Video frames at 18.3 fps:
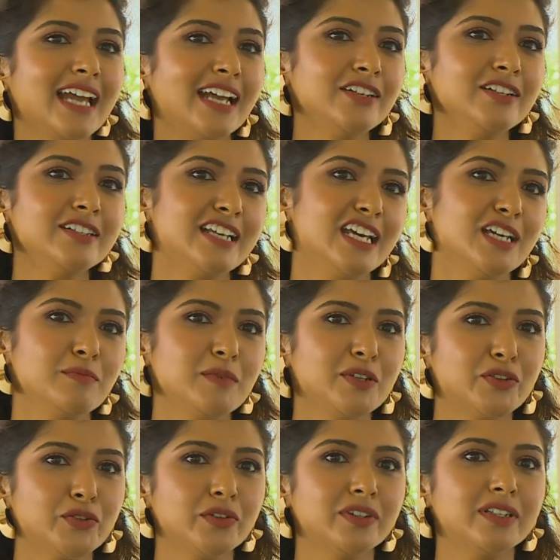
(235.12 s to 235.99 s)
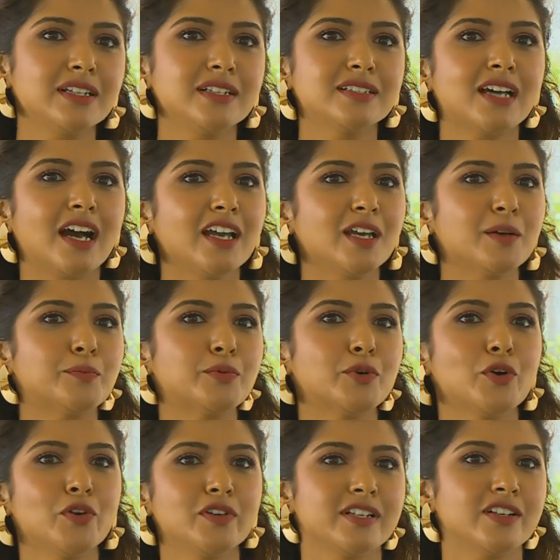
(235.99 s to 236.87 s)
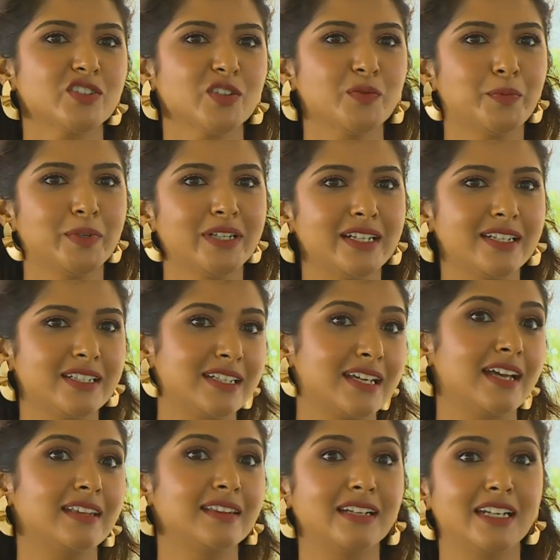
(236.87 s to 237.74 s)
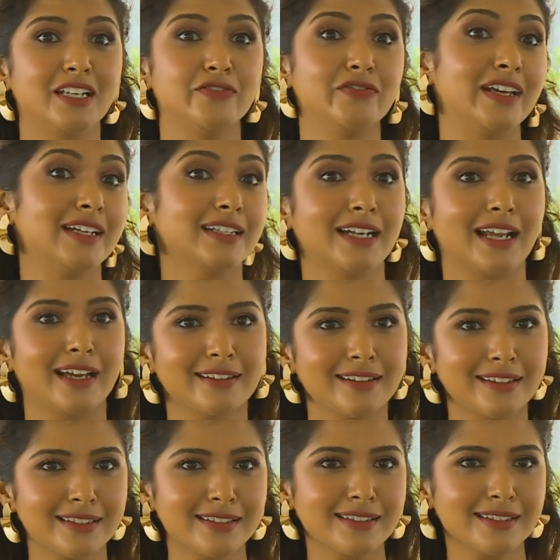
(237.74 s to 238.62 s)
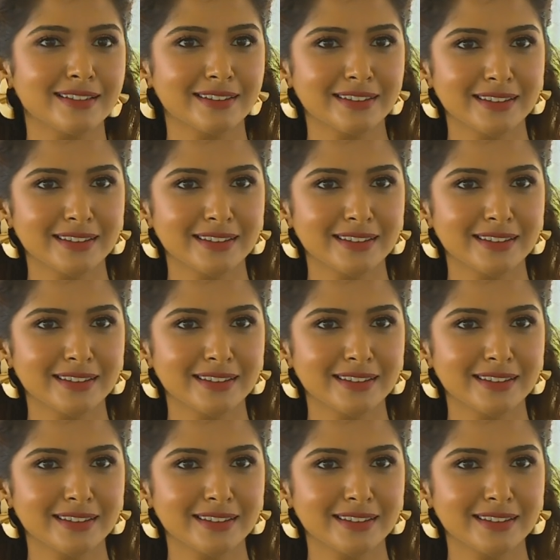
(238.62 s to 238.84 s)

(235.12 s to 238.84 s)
Can you take me through the entire process of putting together an event like this?